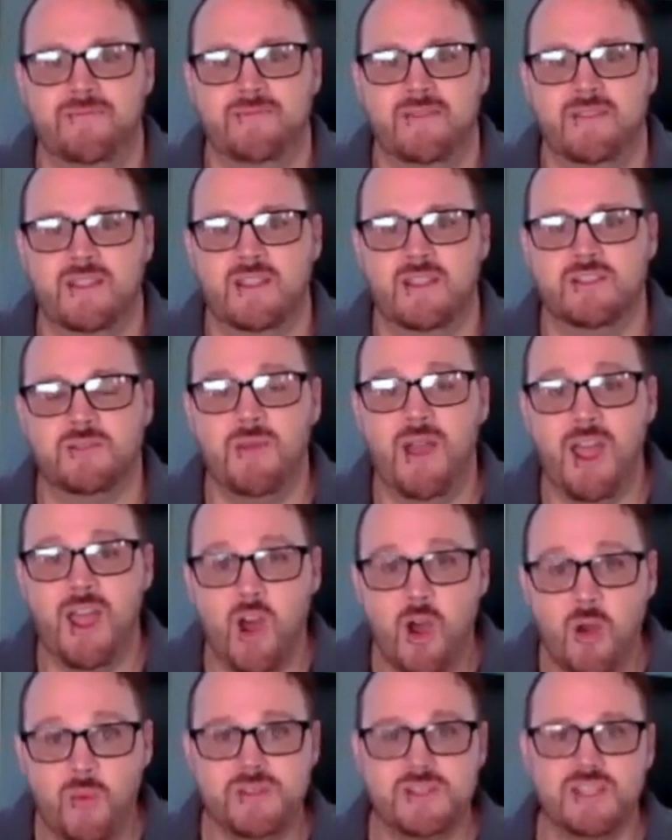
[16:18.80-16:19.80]
And so my
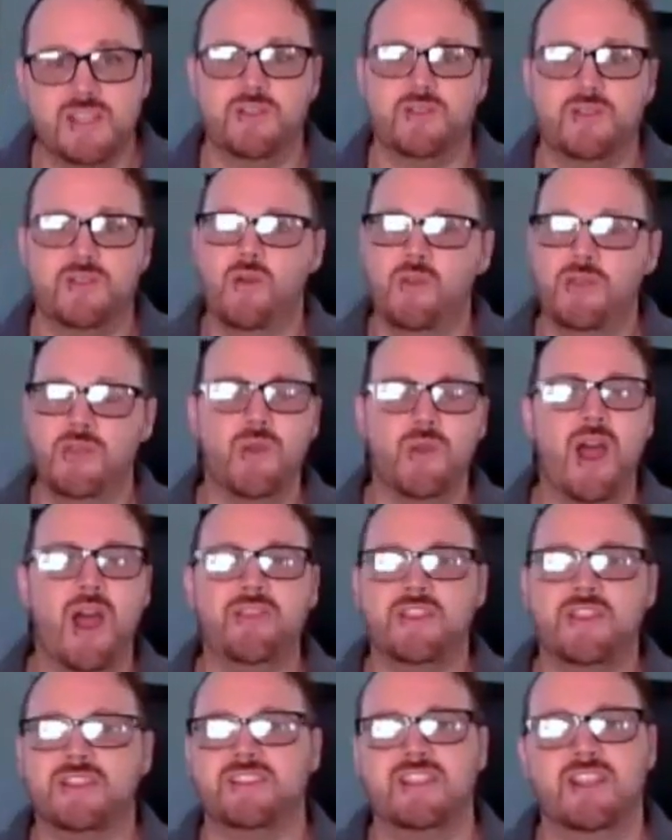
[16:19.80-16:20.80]
hope is that throughout
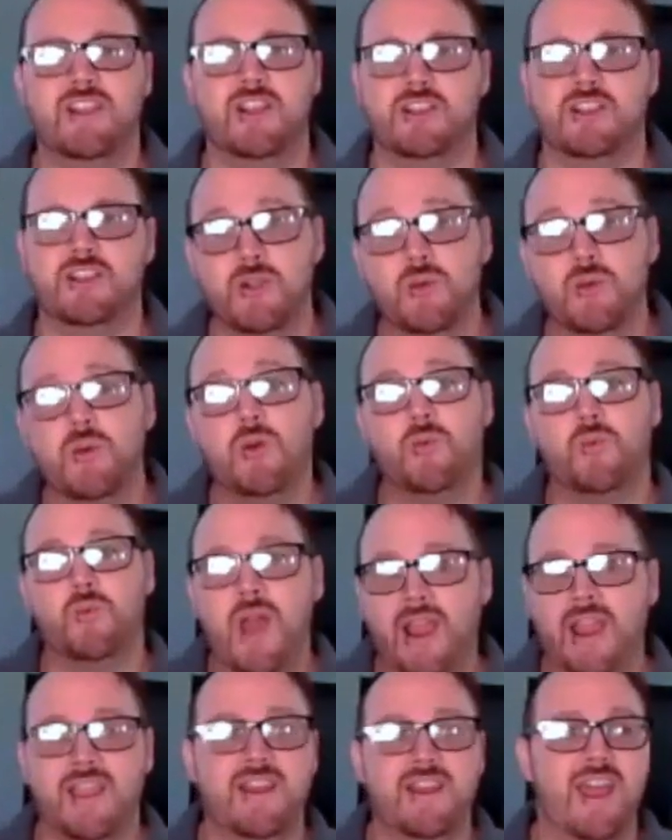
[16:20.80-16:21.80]
this series, you will
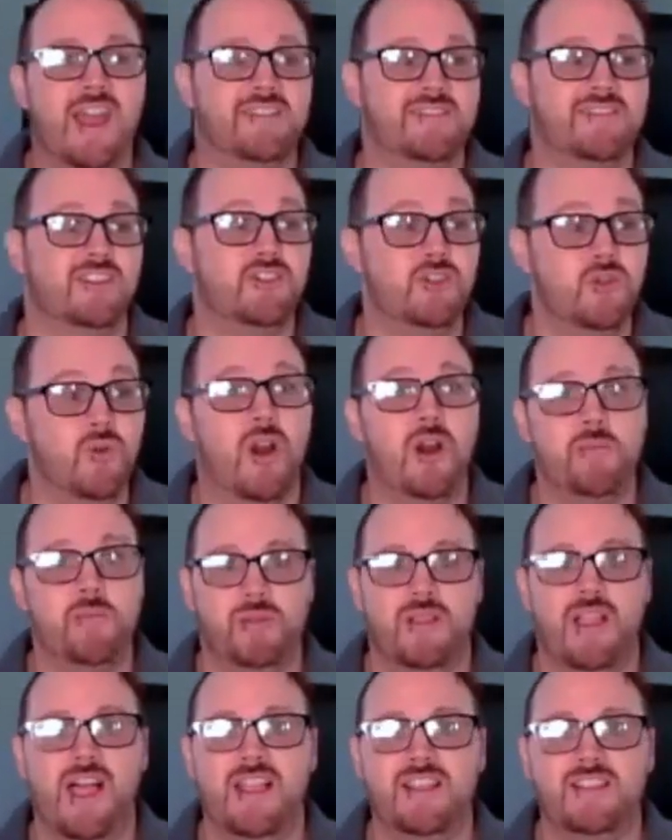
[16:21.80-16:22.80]
recognize that you are
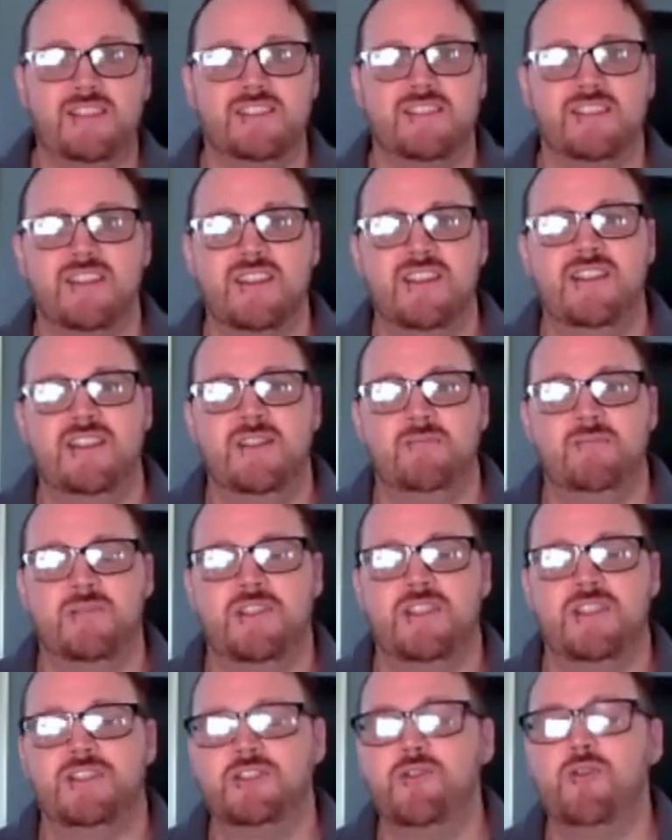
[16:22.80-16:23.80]
blessed, but
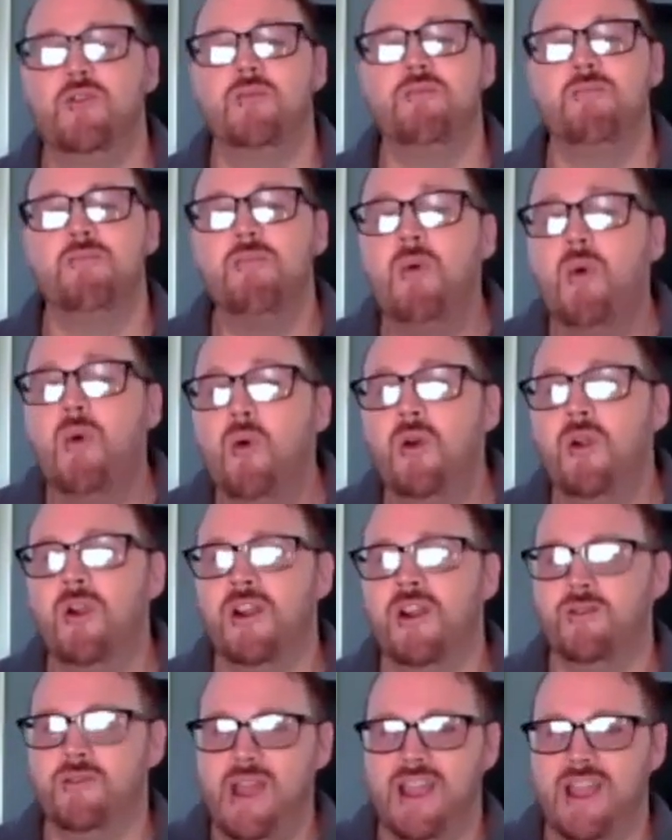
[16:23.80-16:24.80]
that you will
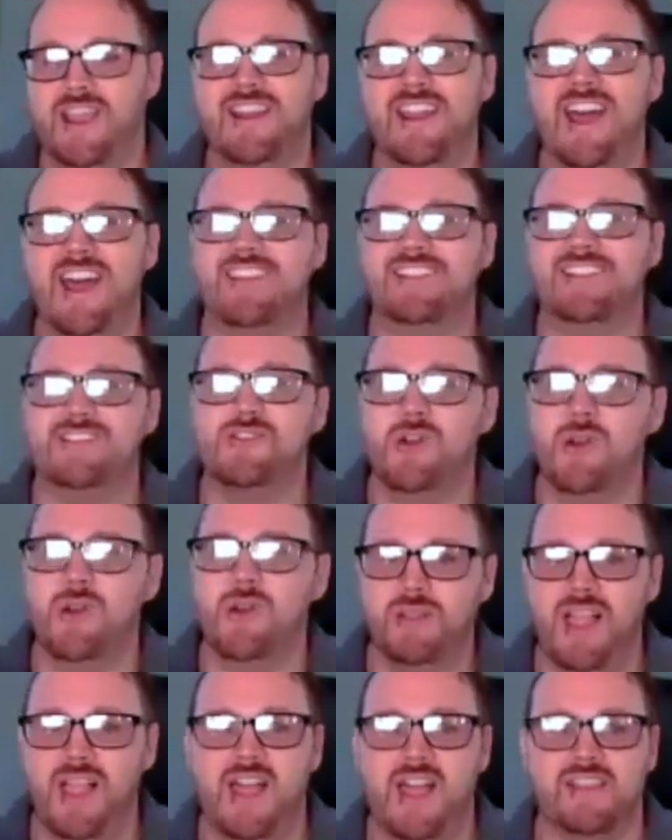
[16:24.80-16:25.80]
more recognize you are
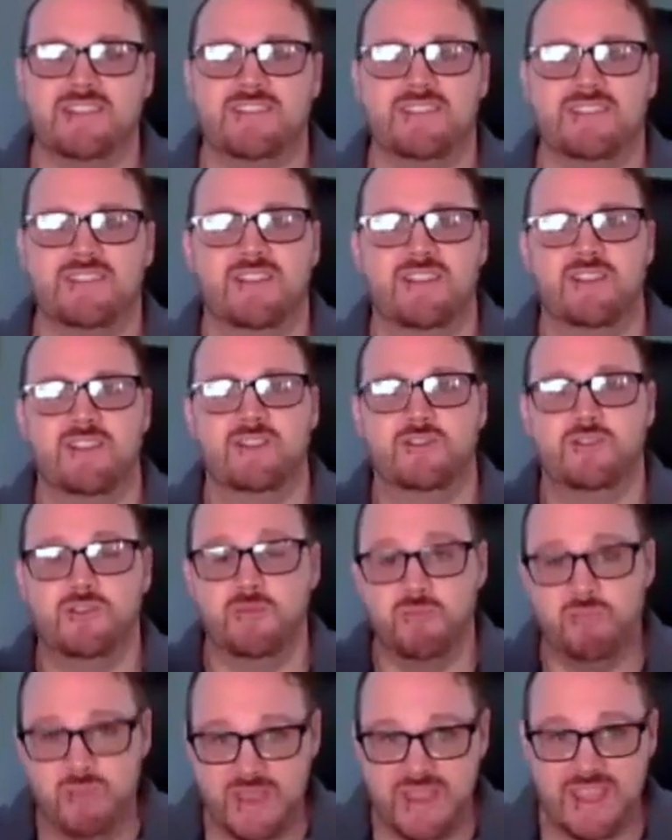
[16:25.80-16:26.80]
blessed to
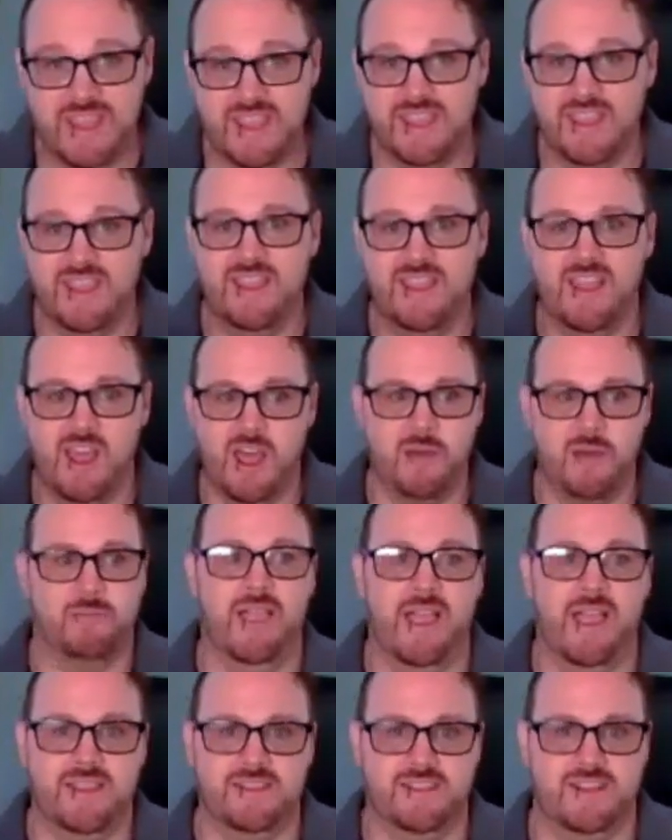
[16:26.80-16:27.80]
be a
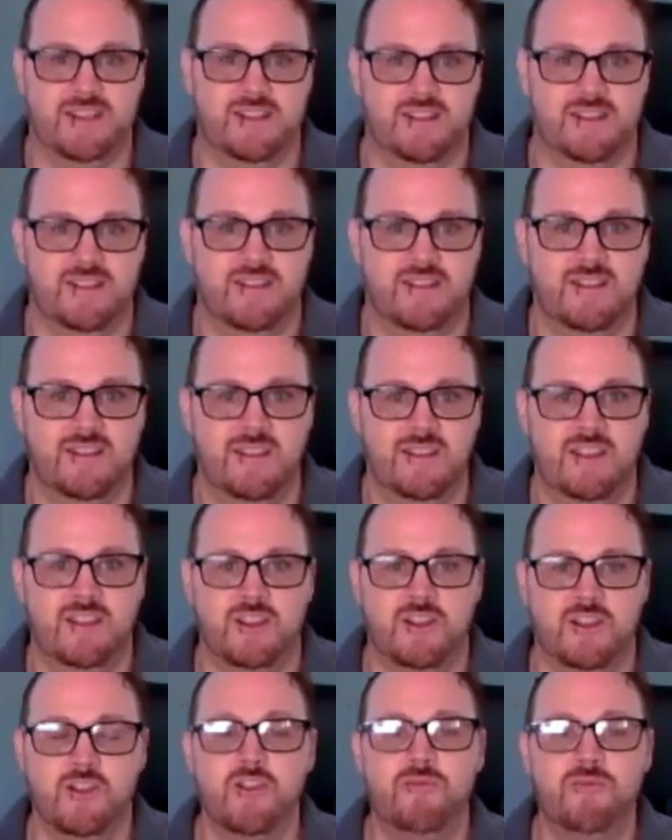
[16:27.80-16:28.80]
blessing.
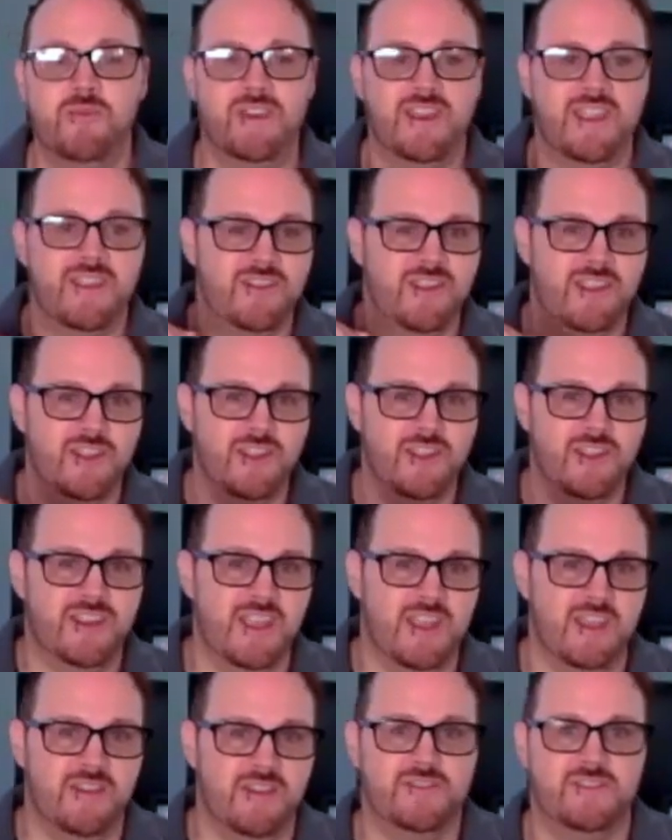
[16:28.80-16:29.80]
You've been given good
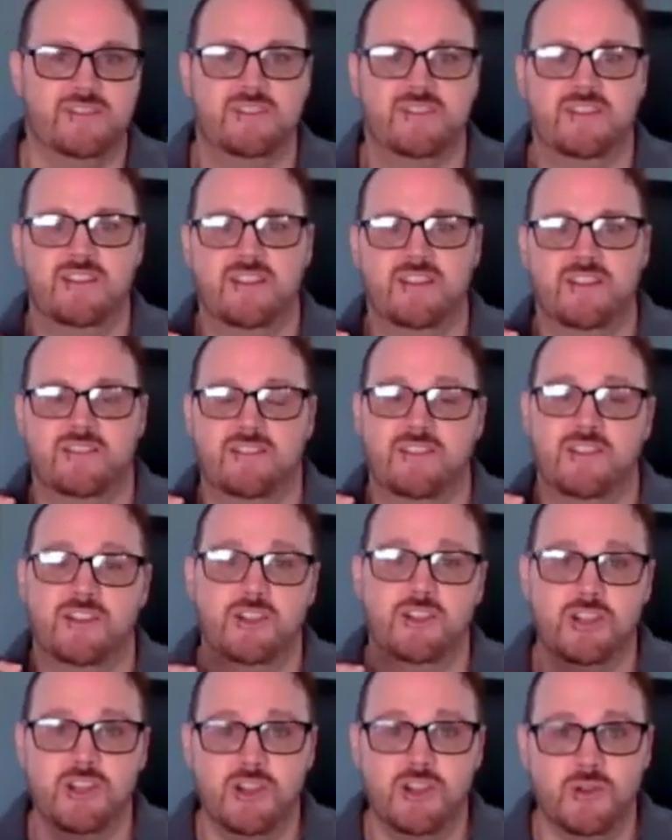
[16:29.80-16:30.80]
gifts so that
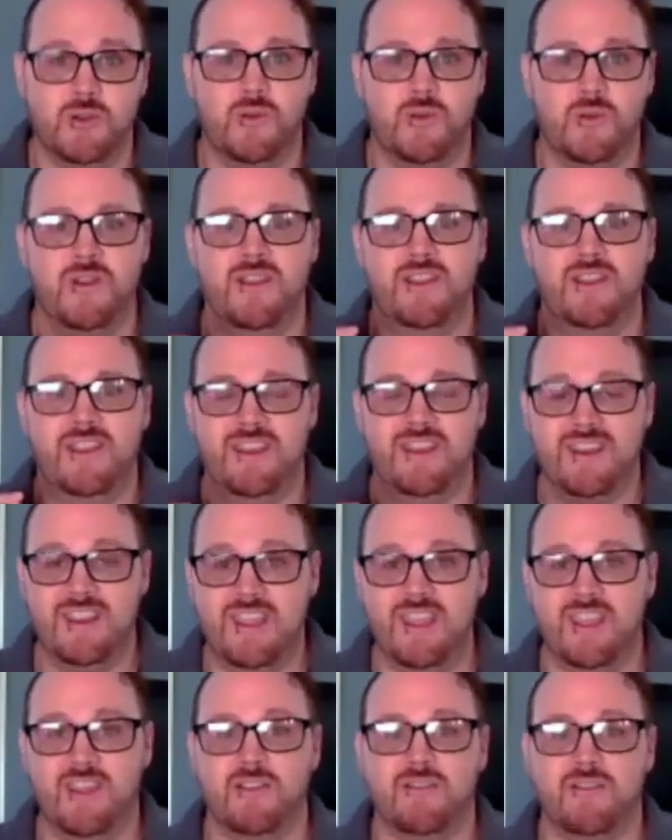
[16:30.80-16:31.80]
you can
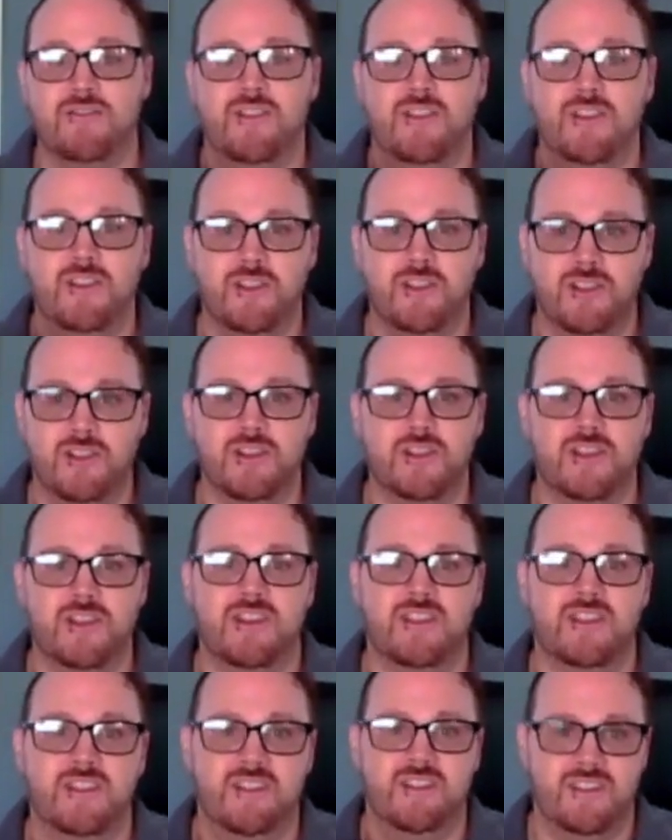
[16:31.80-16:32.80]
give good
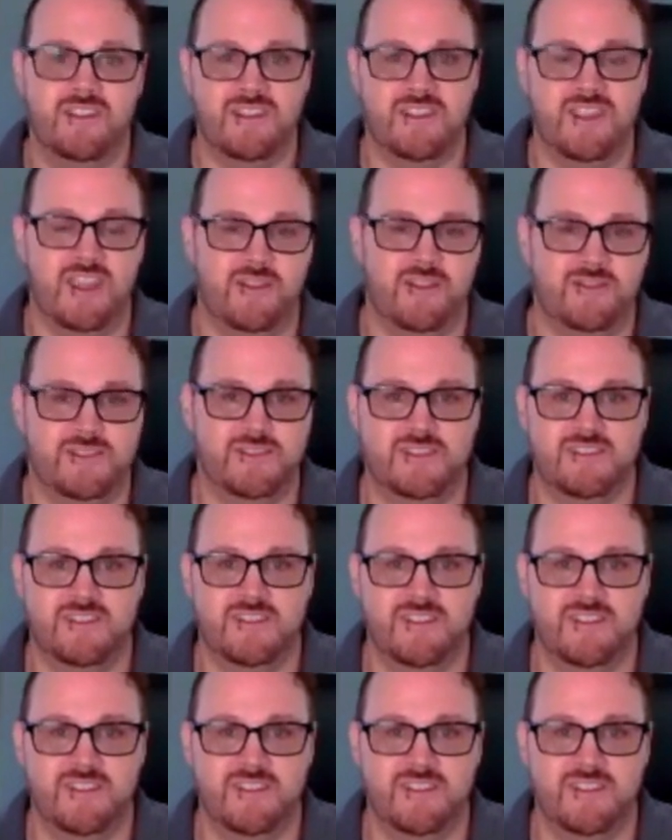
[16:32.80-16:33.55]
gifts.